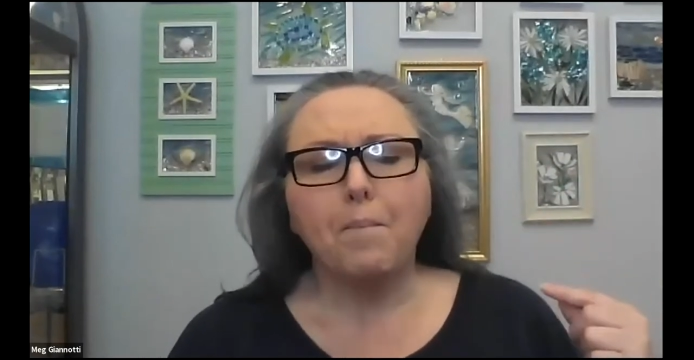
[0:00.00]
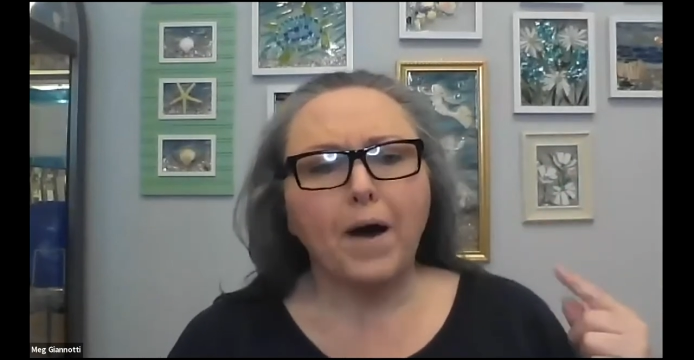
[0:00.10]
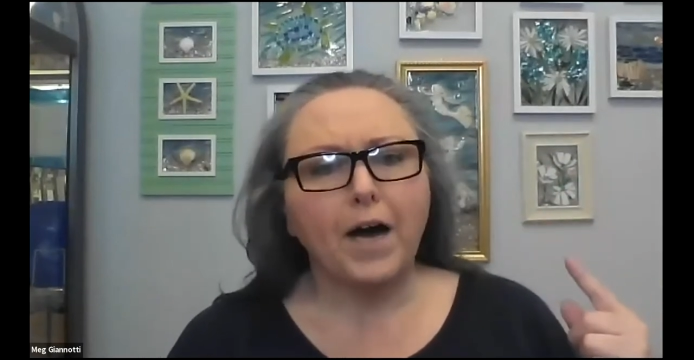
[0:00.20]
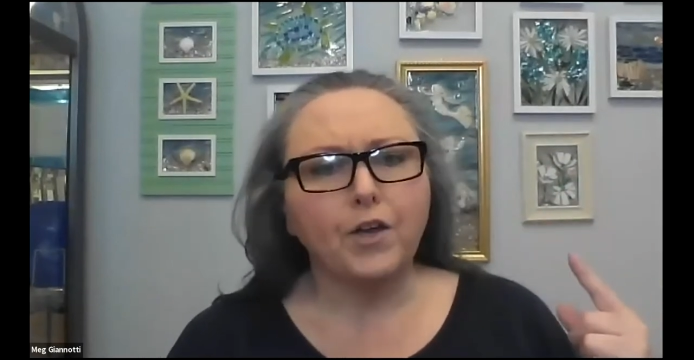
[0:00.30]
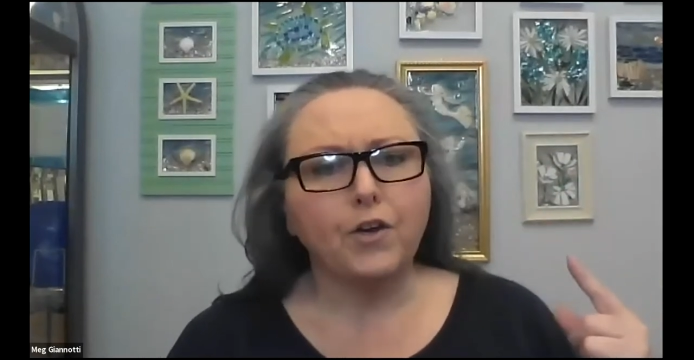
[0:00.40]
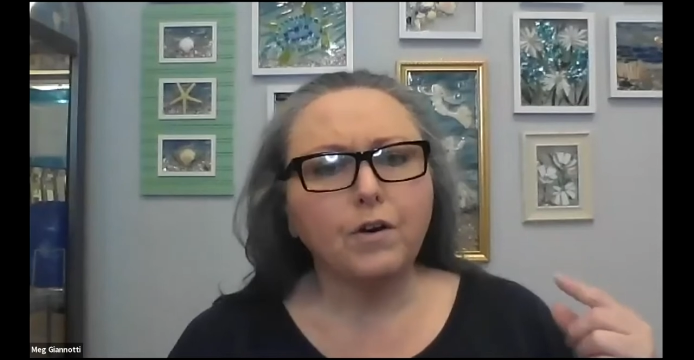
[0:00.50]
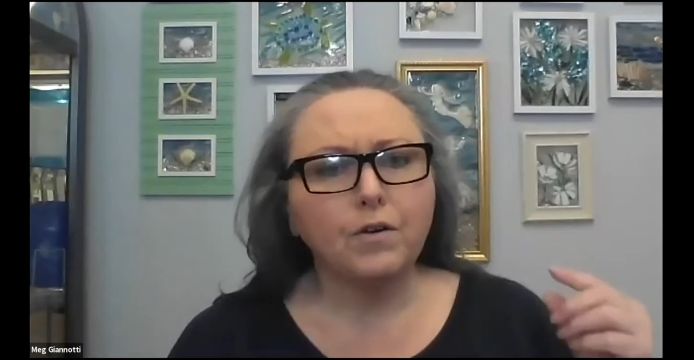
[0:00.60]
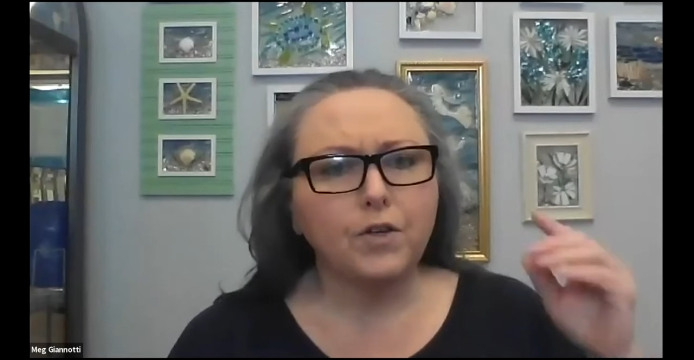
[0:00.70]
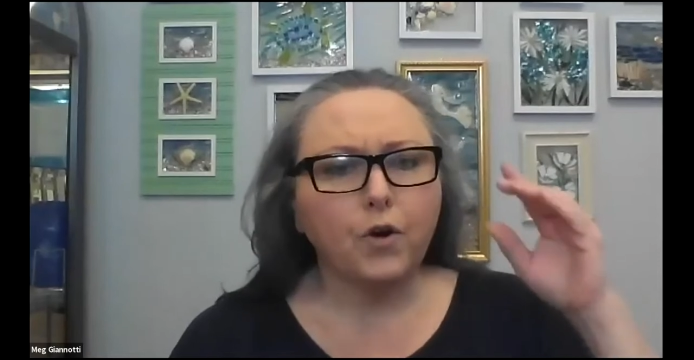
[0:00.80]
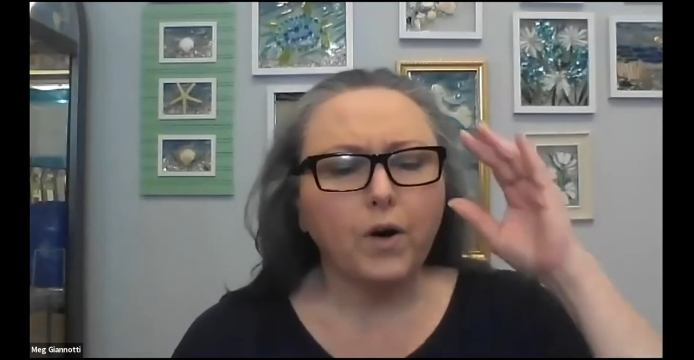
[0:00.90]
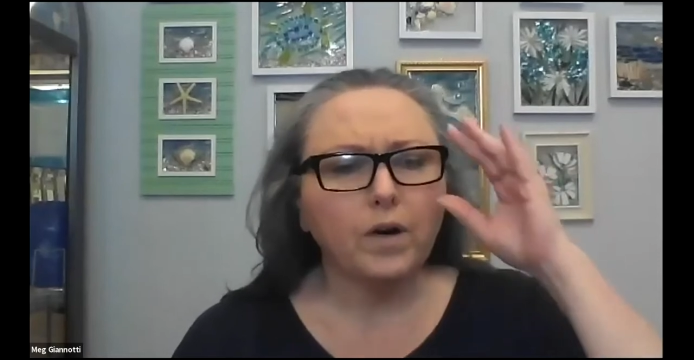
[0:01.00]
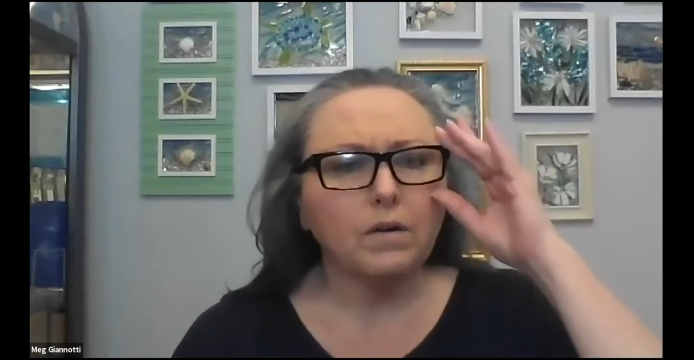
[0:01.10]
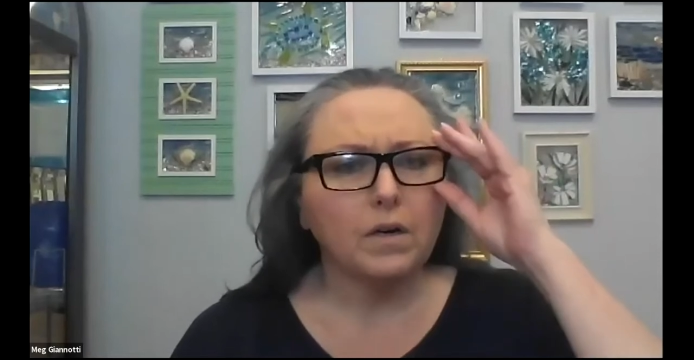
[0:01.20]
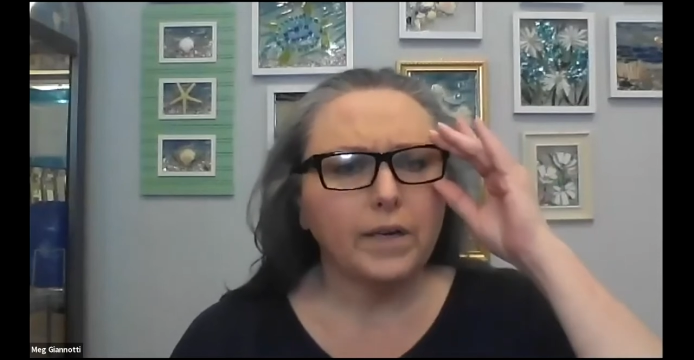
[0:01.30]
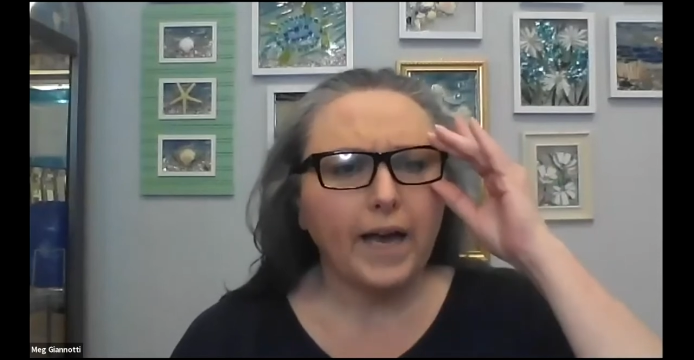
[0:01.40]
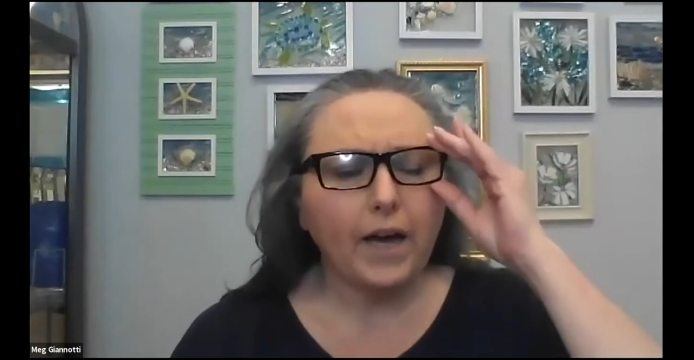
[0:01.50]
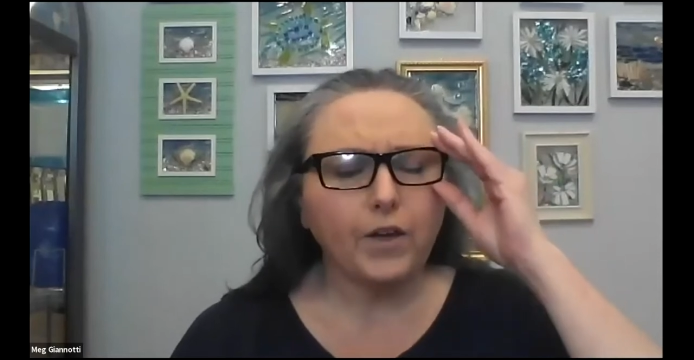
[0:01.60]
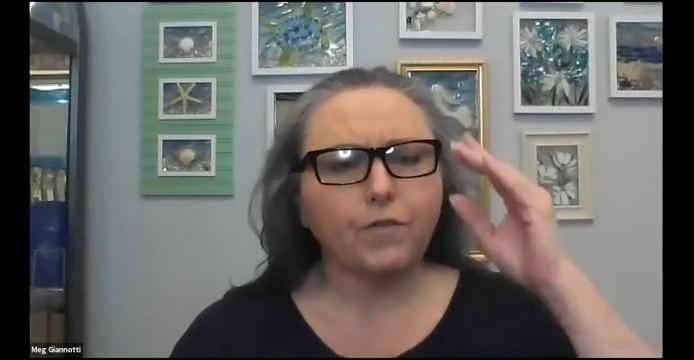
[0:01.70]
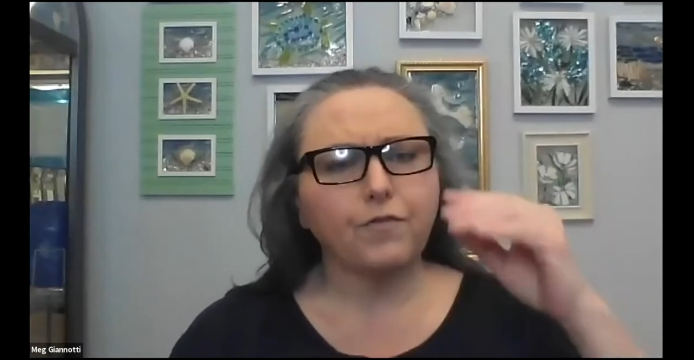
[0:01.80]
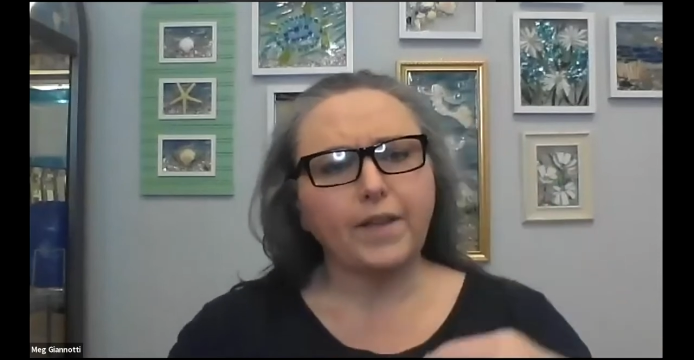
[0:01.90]
But
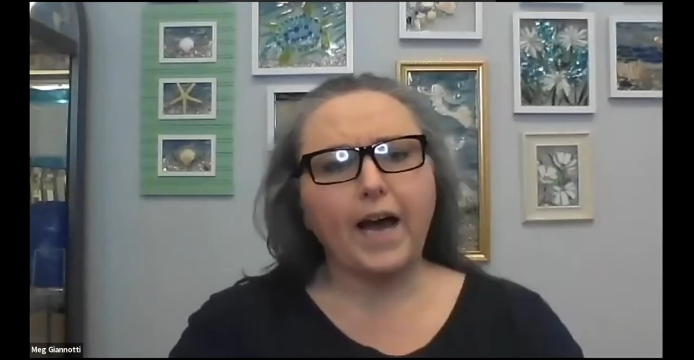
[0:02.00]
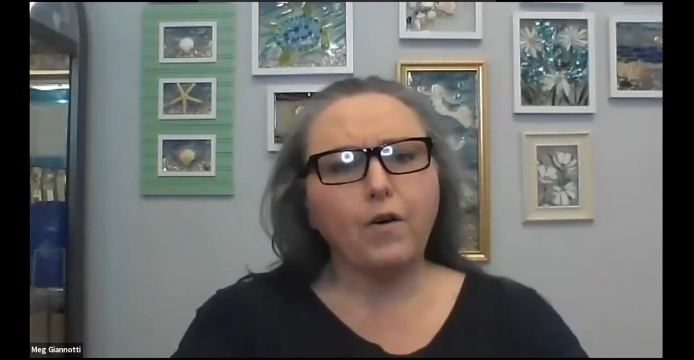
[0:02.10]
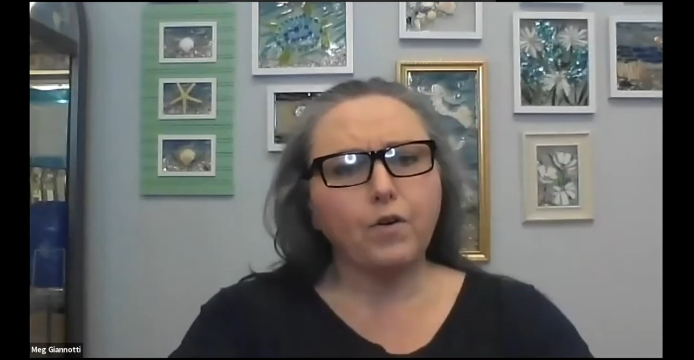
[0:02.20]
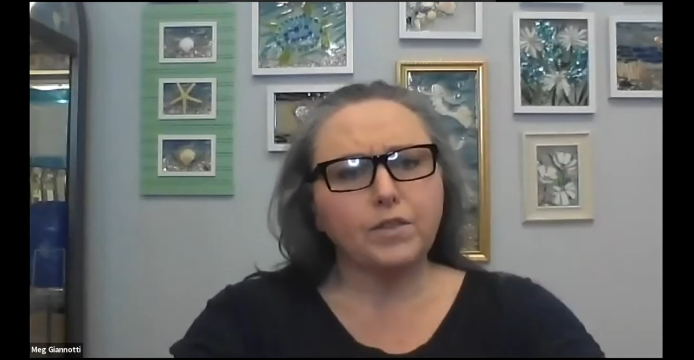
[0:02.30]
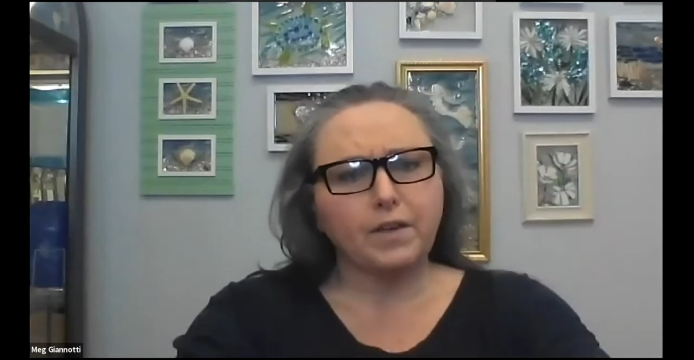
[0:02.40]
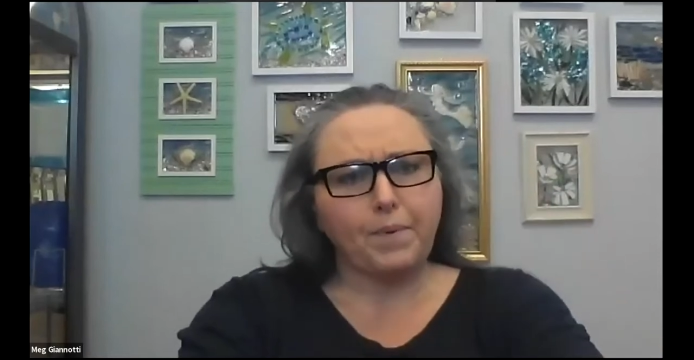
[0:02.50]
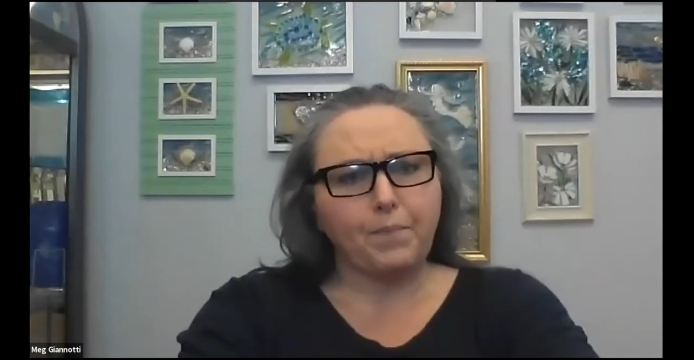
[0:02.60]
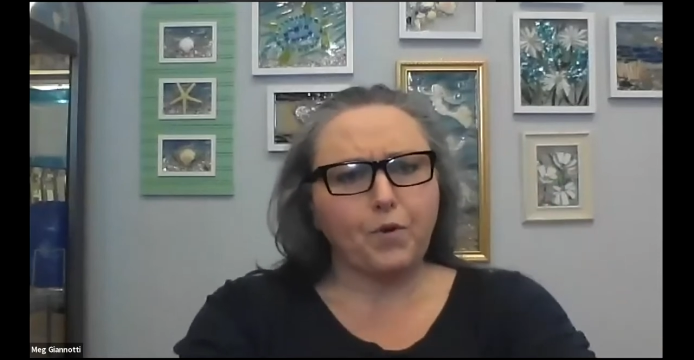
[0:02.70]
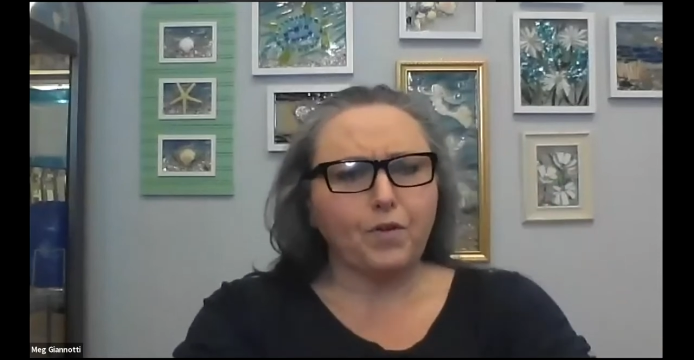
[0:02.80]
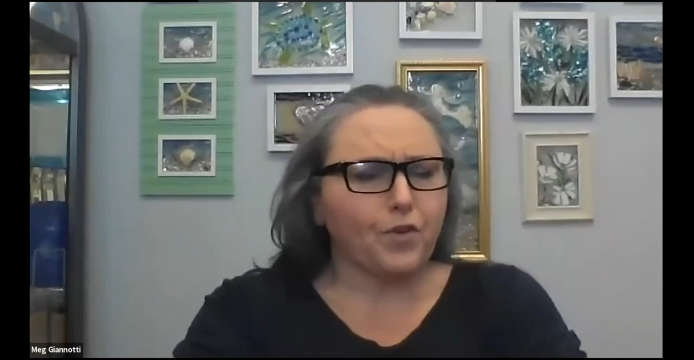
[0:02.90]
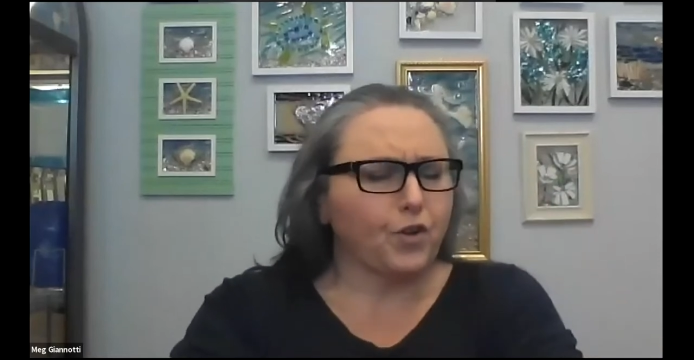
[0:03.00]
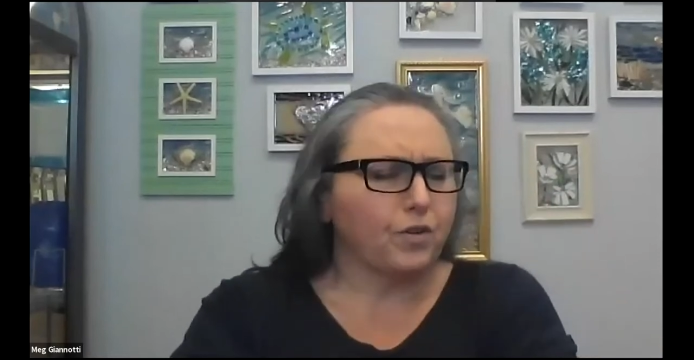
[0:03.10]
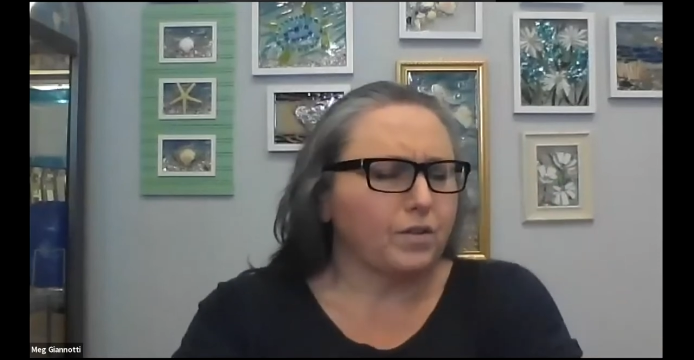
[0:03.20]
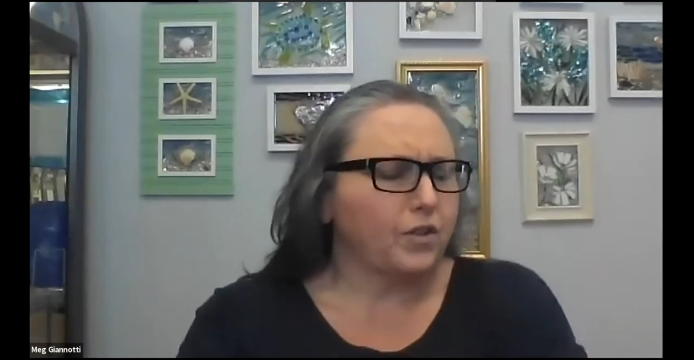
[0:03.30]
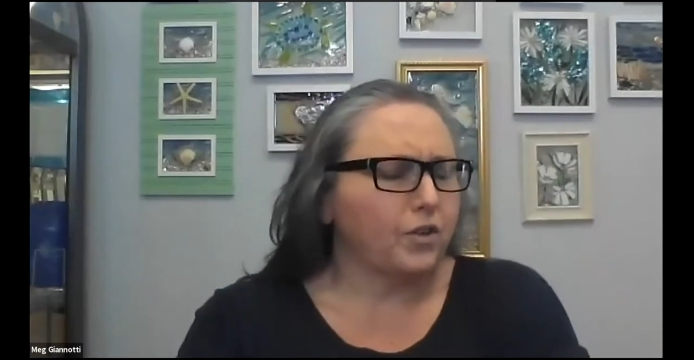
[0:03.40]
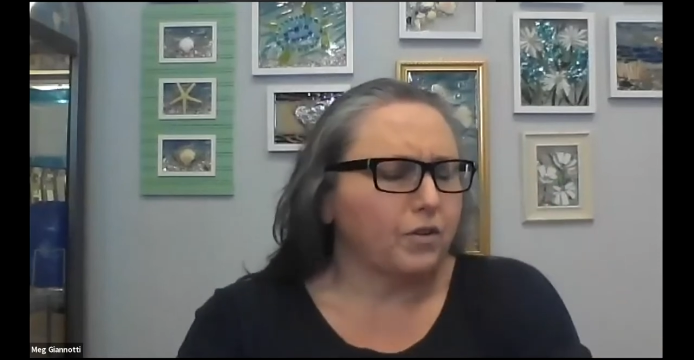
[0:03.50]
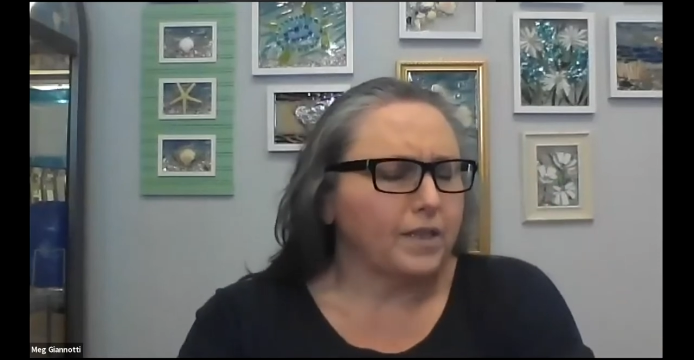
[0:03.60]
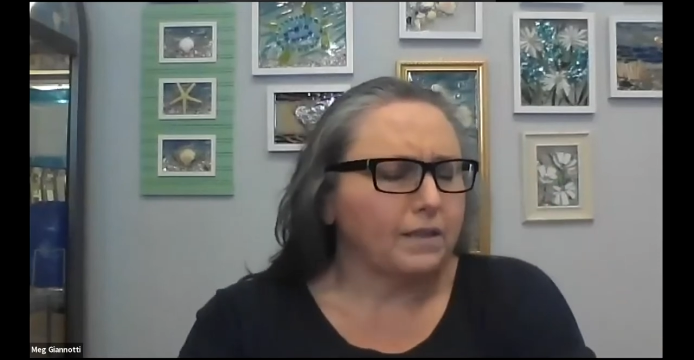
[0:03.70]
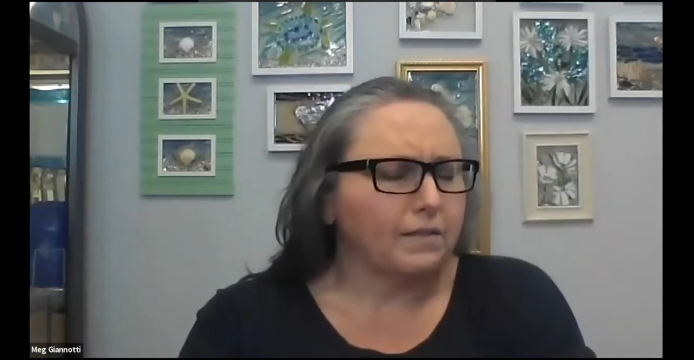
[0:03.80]
your flowers have been beautiful. Your